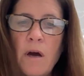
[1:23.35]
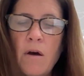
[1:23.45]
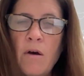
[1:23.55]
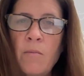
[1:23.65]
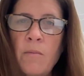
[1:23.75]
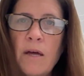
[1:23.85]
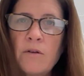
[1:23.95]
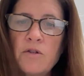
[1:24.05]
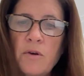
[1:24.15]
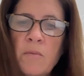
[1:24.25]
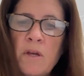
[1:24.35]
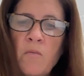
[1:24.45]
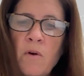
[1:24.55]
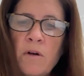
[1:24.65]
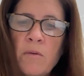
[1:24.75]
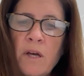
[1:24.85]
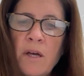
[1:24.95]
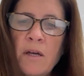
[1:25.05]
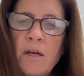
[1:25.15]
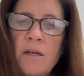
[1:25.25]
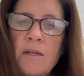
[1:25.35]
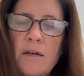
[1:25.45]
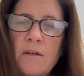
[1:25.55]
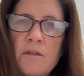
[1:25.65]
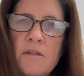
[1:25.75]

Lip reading: And join me in welcoming Dr.